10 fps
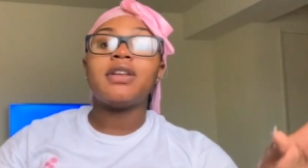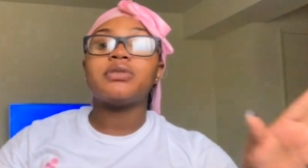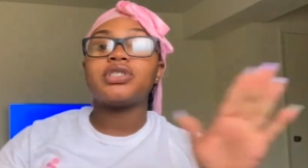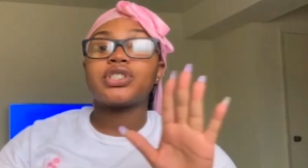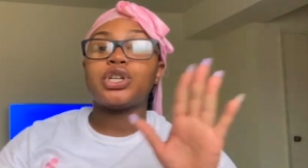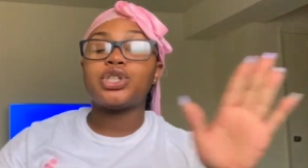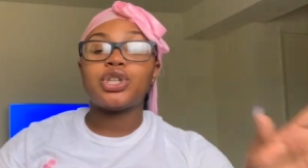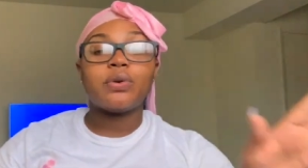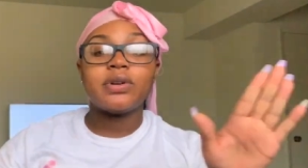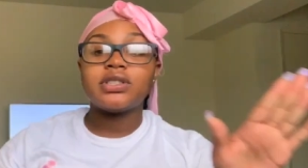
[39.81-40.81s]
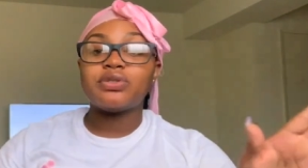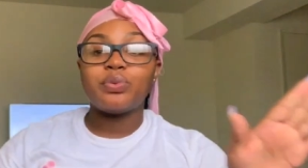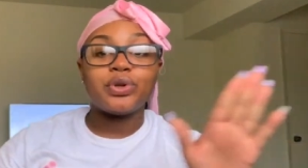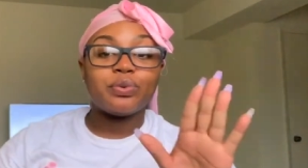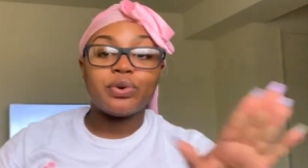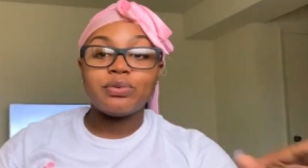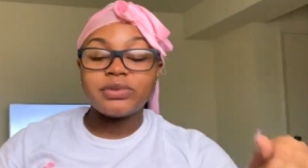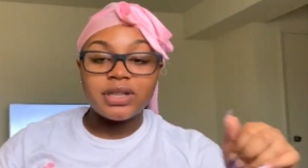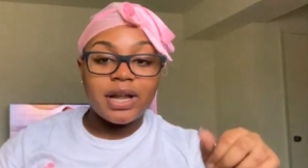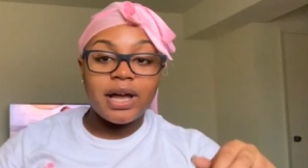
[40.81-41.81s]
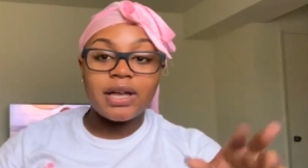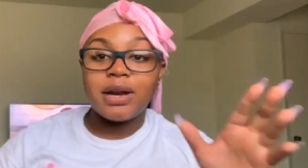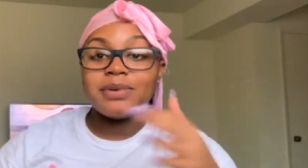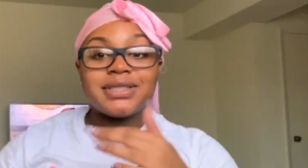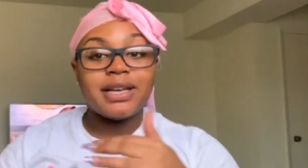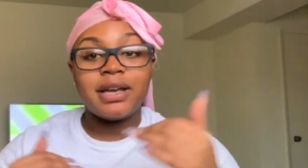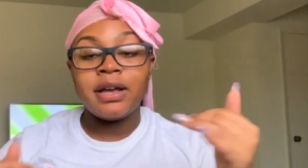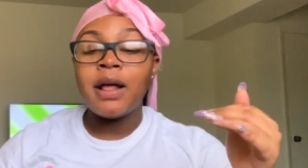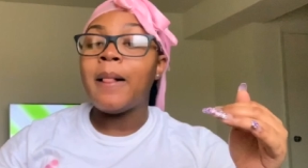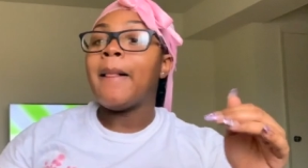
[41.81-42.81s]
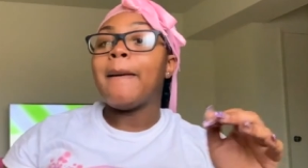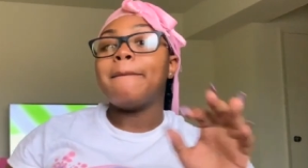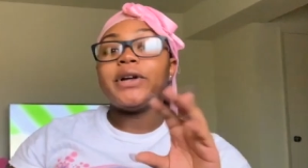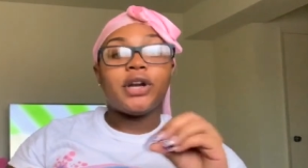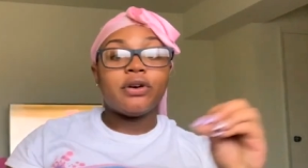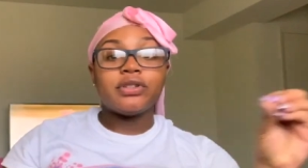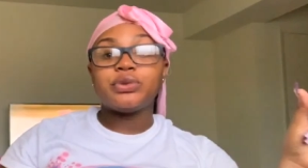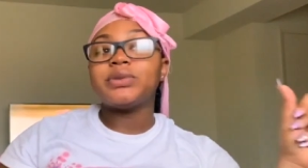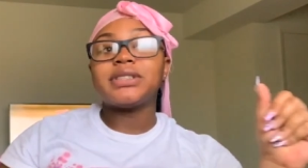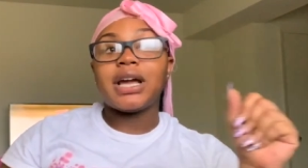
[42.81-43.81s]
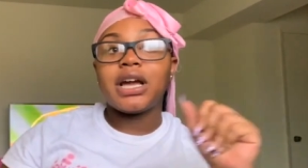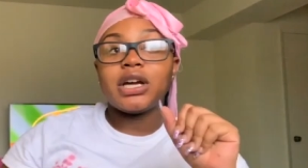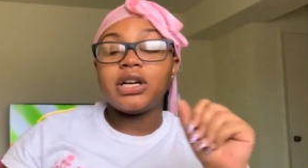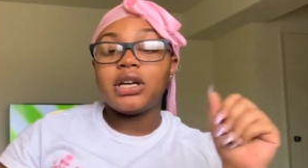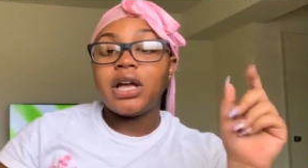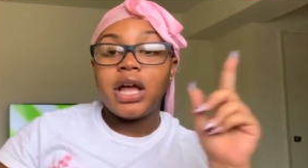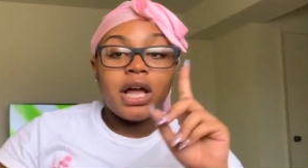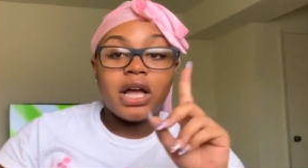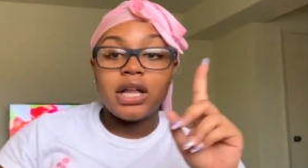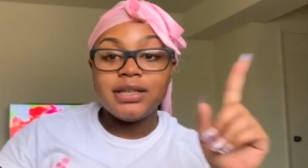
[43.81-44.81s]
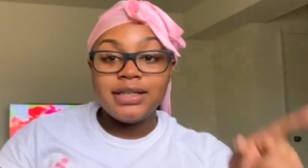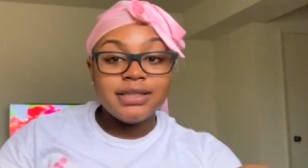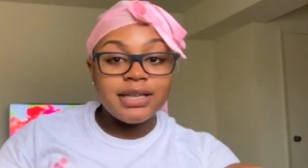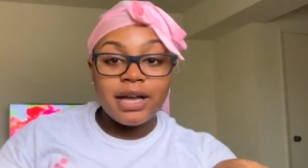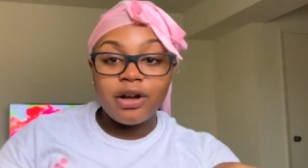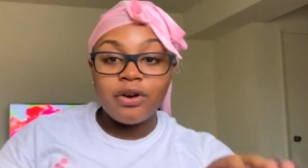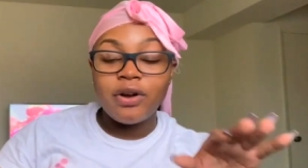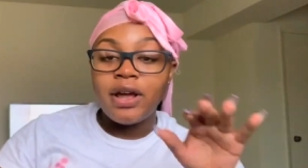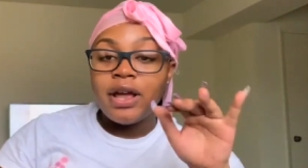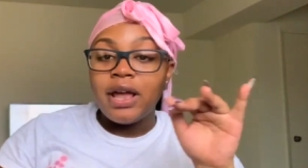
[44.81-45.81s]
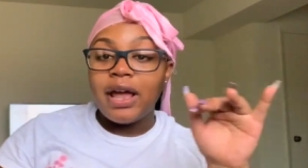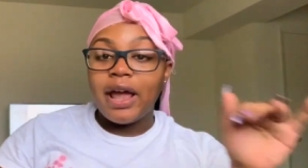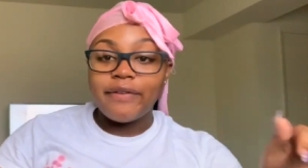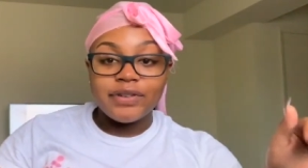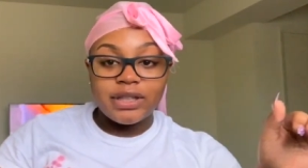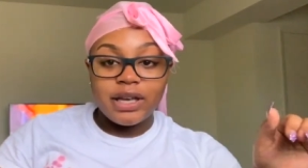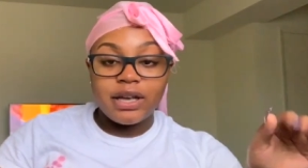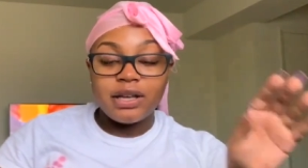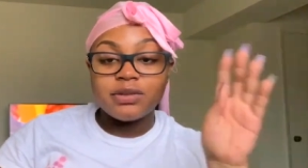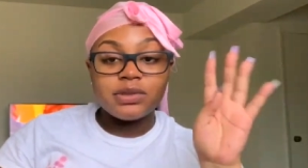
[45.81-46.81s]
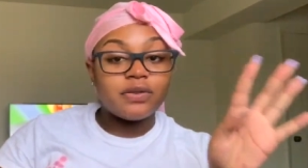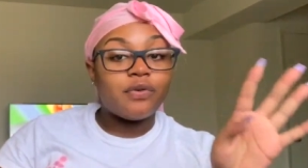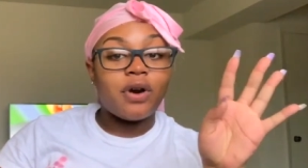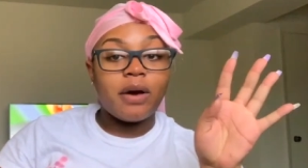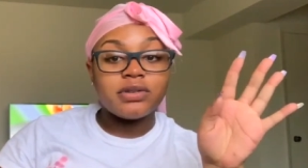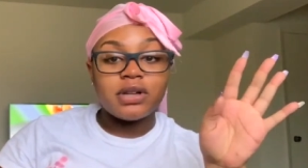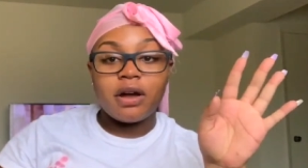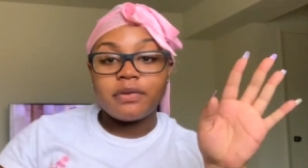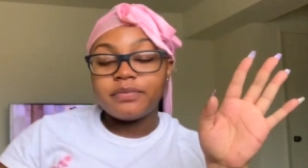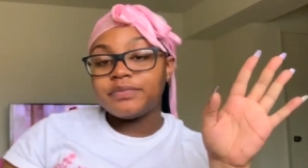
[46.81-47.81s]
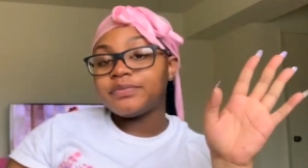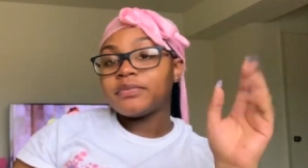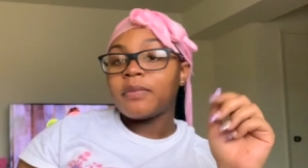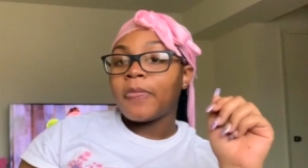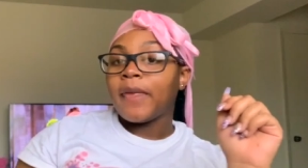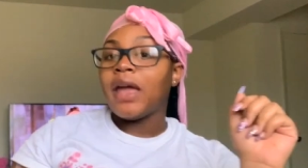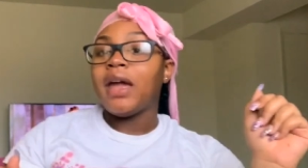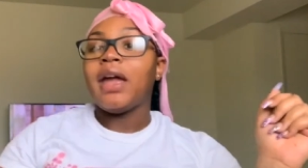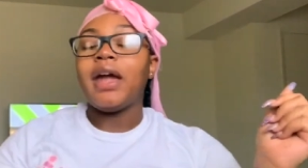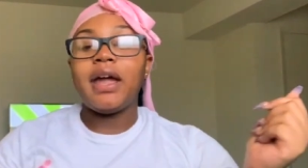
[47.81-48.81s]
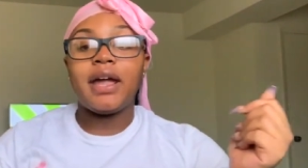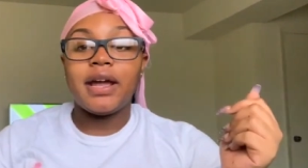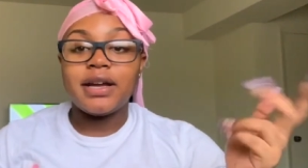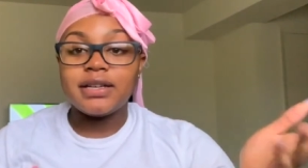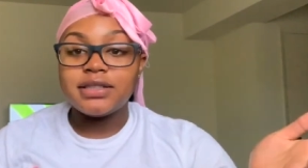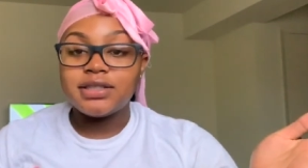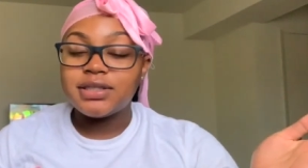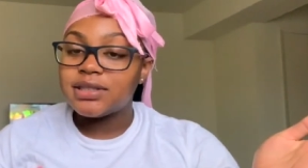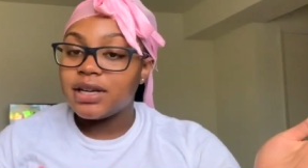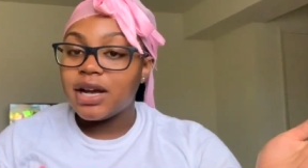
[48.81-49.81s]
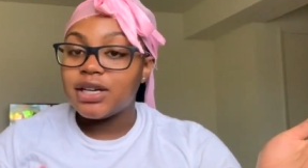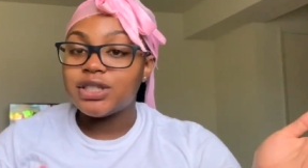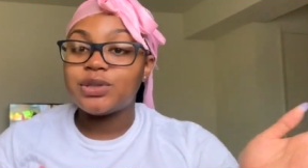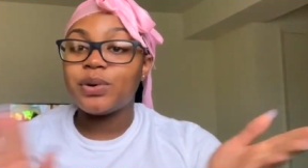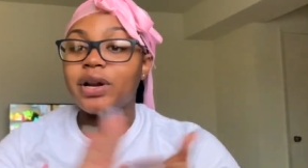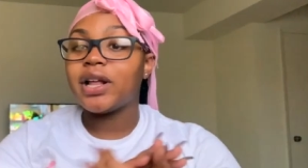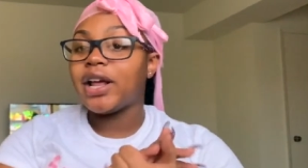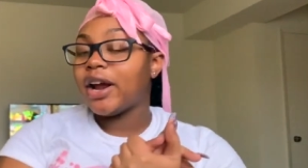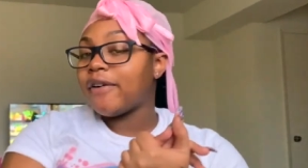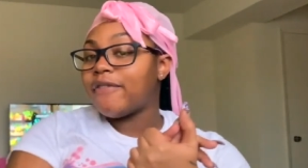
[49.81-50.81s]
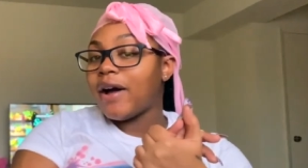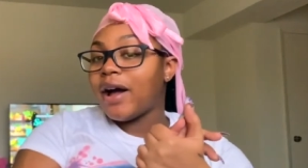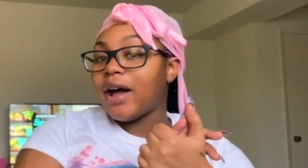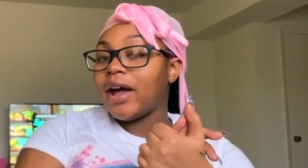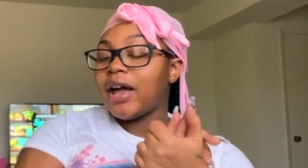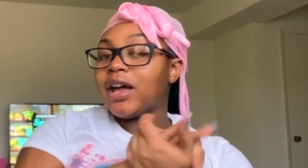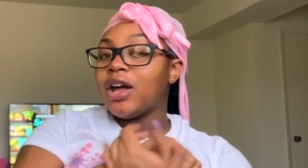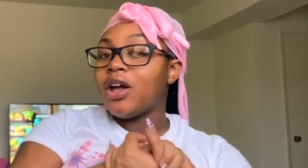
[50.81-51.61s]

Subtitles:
They was just gonna show us what the rooms look like and that was it. But no, this was like detail, everything. It was 4 hours long. And I just want to clarify